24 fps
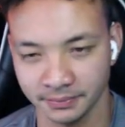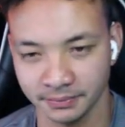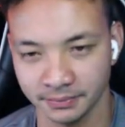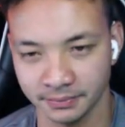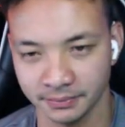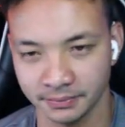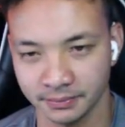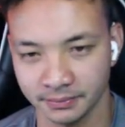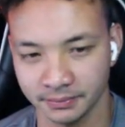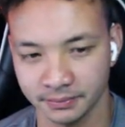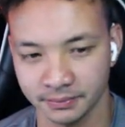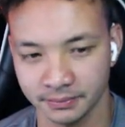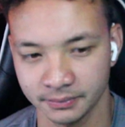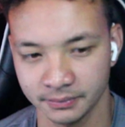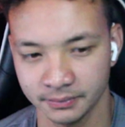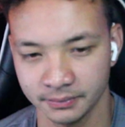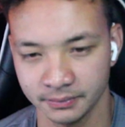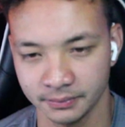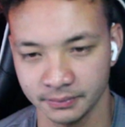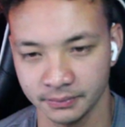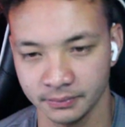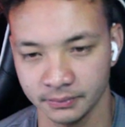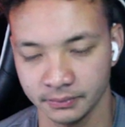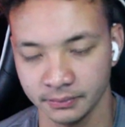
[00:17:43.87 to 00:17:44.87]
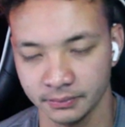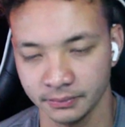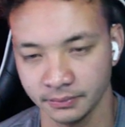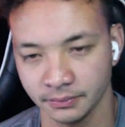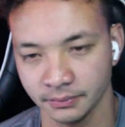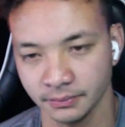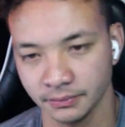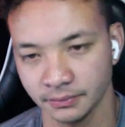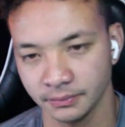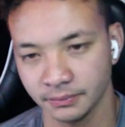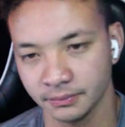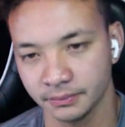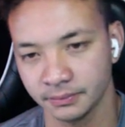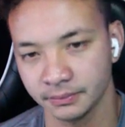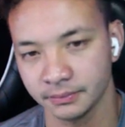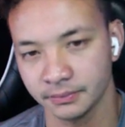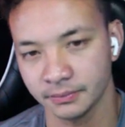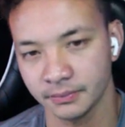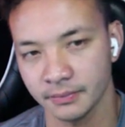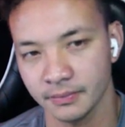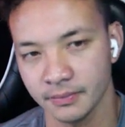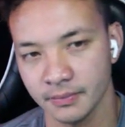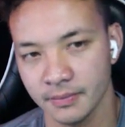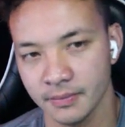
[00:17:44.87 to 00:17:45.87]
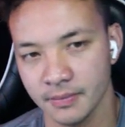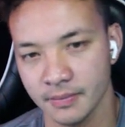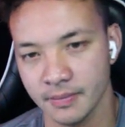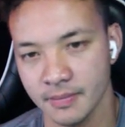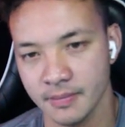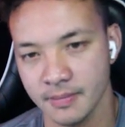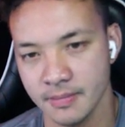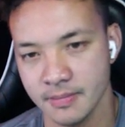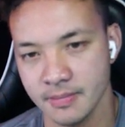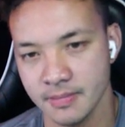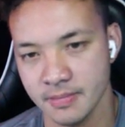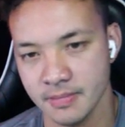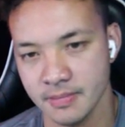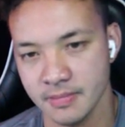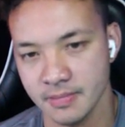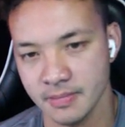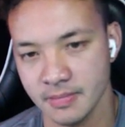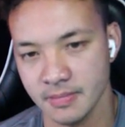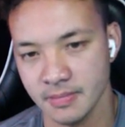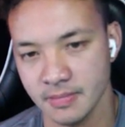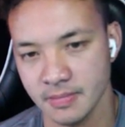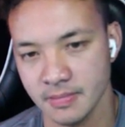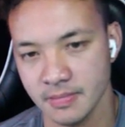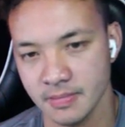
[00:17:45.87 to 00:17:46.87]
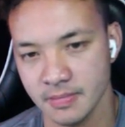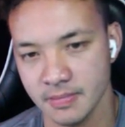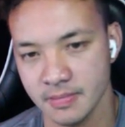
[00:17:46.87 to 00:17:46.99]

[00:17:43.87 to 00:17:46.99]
in this coordinate system to Felix the Flatlander.